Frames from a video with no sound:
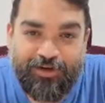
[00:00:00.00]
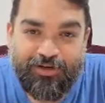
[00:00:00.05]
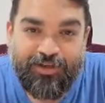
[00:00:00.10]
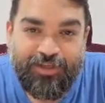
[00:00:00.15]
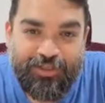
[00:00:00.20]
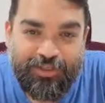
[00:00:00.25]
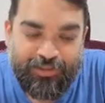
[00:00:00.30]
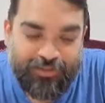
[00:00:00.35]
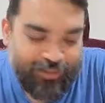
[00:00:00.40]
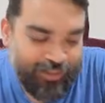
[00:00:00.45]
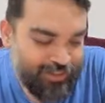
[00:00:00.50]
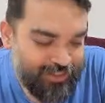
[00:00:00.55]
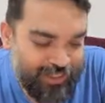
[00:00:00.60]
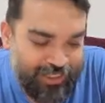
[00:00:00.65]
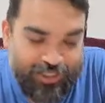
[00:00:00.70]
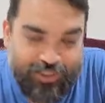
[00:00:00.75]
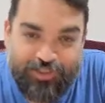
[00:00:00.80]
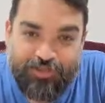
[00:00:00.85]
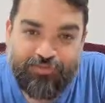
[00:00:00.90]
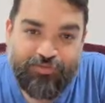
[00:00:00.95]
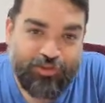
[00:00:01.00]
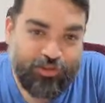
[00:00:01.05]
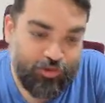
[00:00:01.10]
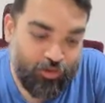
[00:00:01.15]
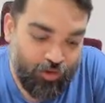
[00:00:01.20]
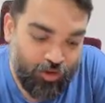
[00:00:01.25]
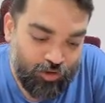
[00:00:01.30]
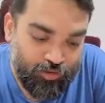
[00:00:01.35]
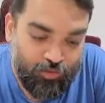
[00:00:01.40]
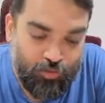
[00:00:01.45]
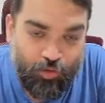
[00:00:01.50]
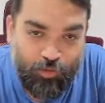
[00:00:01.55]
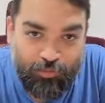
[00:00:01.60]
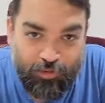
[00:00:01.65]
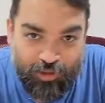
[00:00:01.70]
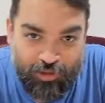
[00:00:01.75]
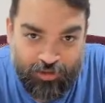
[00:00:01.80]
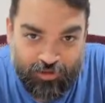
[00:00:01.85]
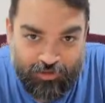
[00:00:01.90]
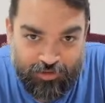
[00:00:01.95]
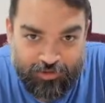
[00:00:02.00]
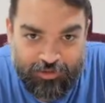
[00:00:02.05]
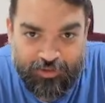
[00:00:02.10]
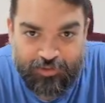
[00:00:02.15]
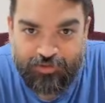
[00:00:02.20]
this agent with your coworkers,